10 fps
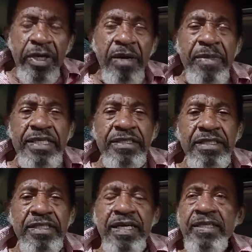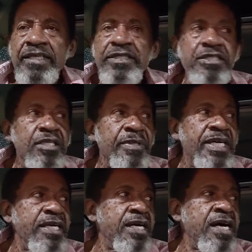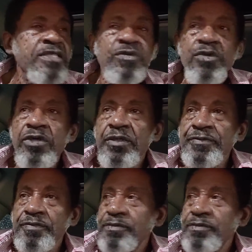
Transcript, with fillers: what I'm basically saying, ladies and gentlemen, in God's world,